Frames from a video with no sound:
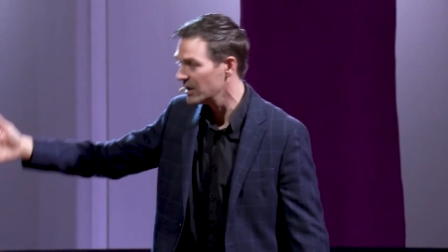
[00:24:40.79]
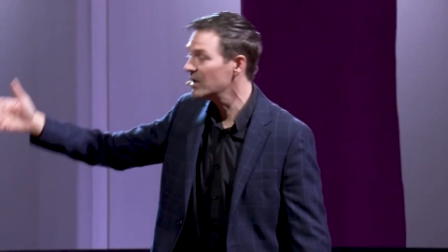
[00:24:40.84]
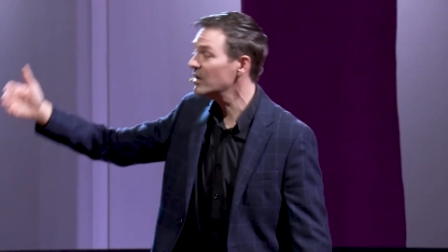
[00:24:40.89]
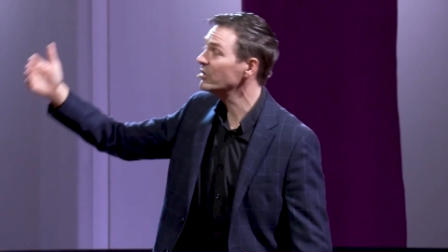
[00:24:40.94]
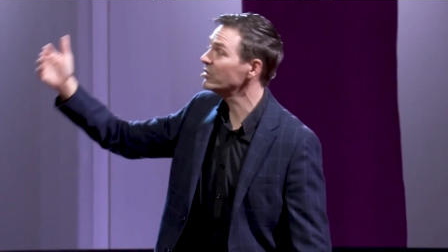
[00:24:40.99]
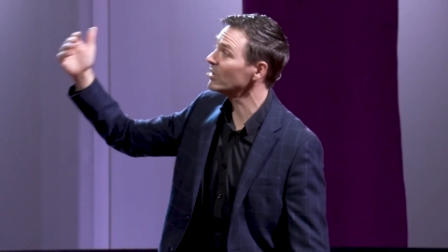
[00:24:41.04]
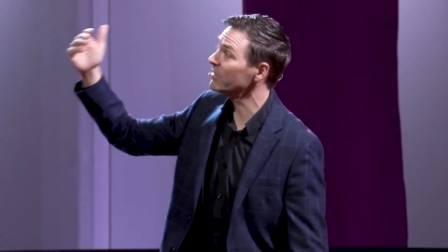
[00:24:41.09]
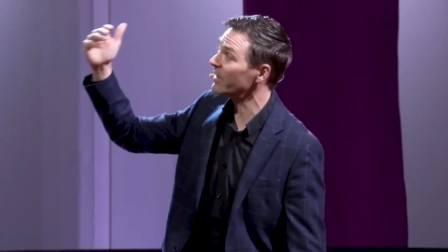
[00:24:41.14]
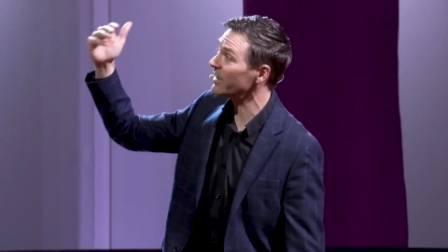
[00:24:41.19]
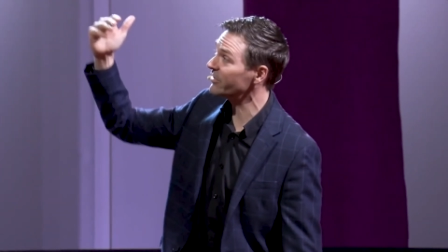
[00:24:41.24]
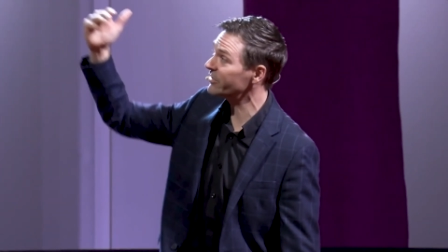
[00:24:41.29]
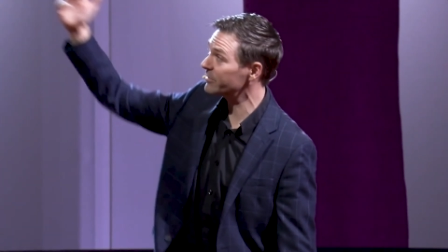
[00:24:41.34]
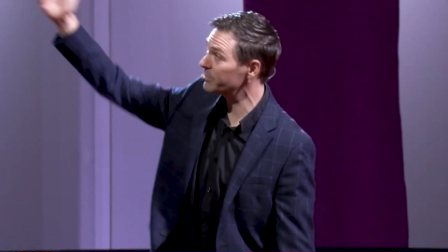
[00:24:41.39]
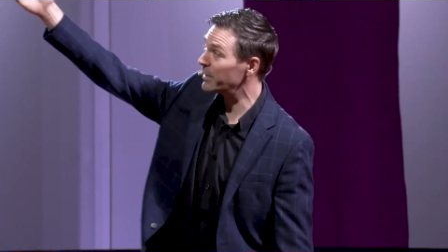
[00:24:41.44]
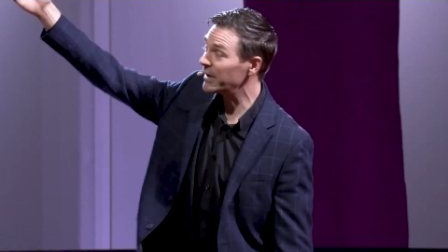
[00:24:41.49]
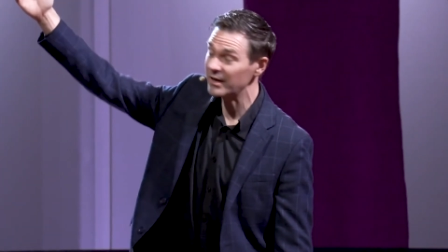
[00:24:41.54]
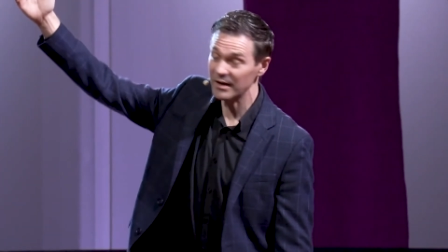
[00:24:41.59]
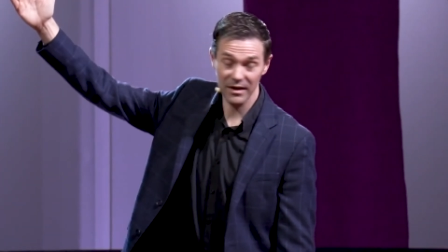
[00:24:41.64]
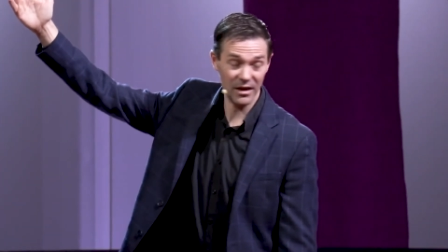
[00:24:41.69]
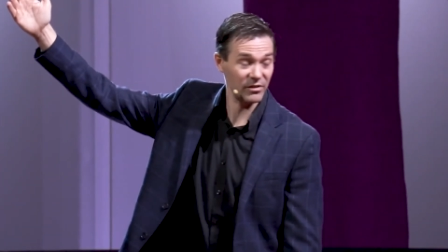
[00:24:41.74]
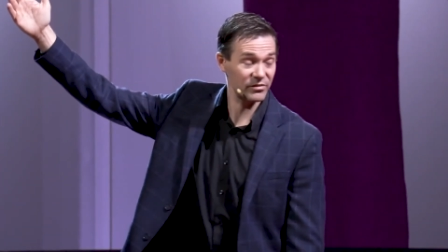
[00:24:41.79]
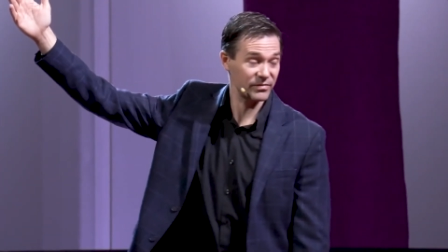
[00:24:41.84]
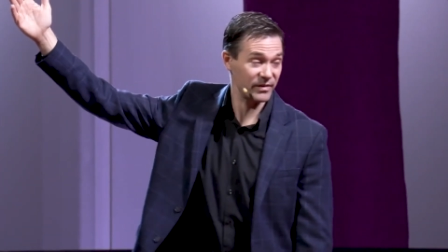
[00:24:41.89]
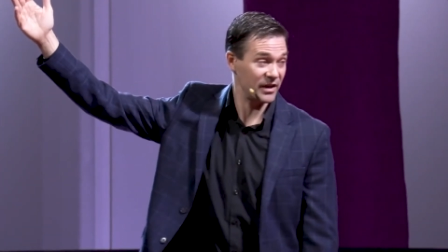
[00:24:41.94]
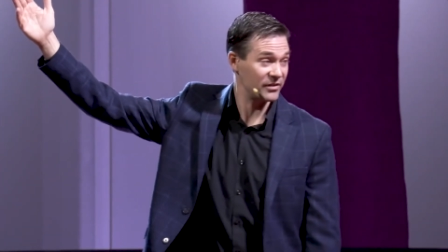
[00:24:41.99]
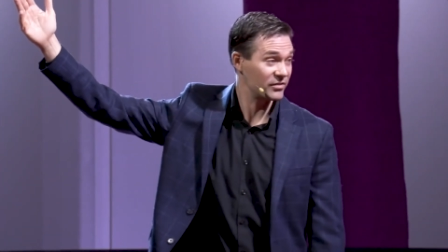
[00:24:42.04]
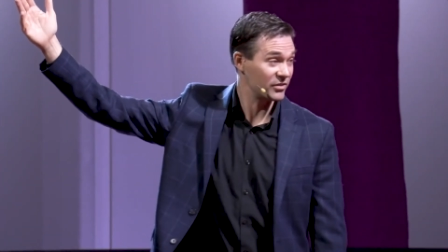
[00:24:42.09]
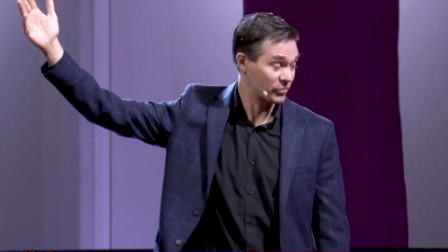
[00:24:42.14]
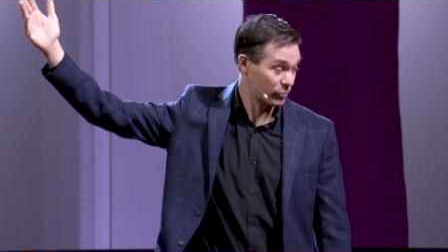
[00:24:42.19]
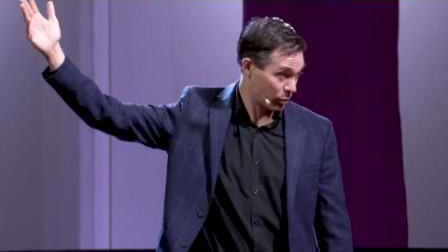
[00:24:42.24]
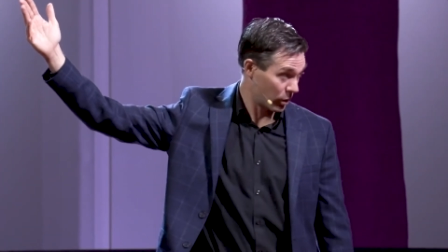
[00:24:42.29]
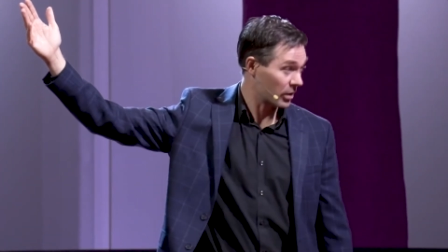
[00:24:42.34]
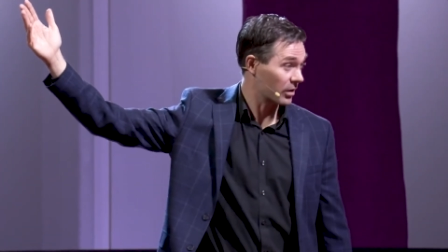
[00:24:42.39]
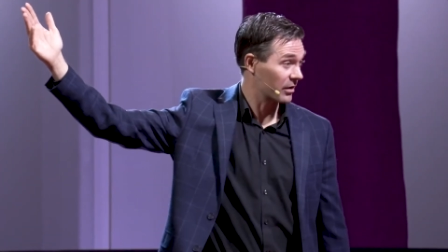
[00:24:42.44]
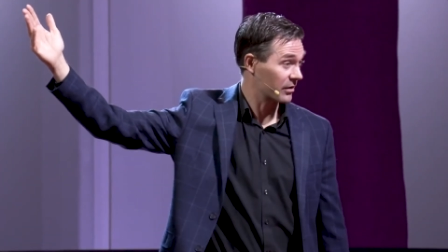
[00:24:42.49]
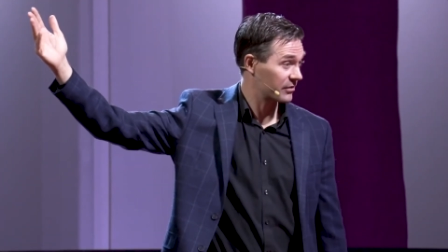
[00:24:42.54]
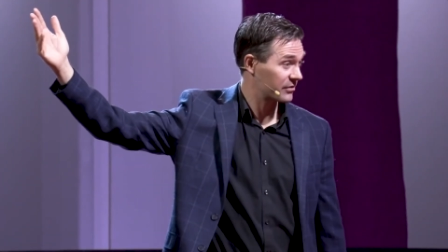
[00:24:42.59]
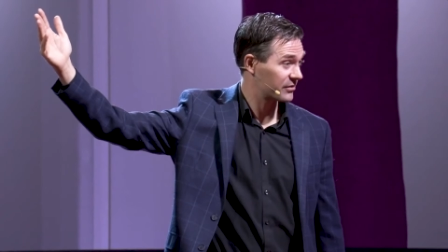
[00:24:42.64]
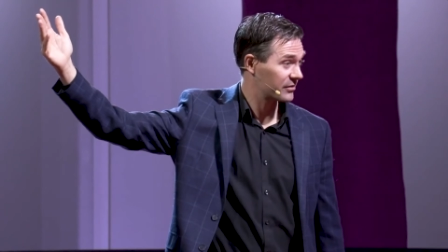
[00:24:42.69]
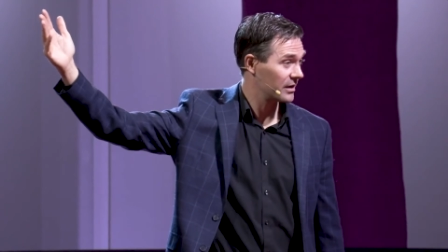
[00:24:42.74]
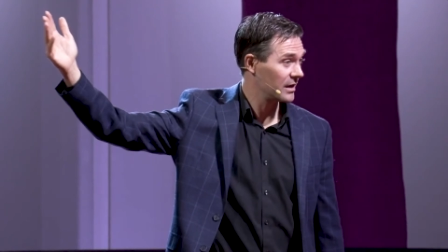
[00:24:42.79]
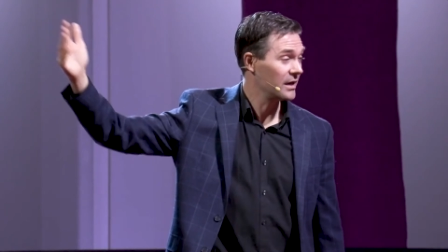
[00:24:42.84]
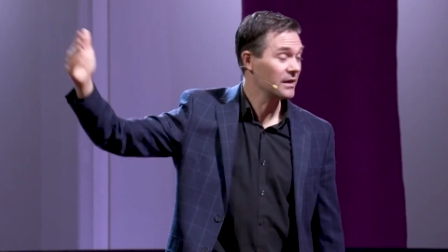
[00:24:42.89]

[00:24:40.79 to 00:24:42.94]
so if i spit in his face it's worse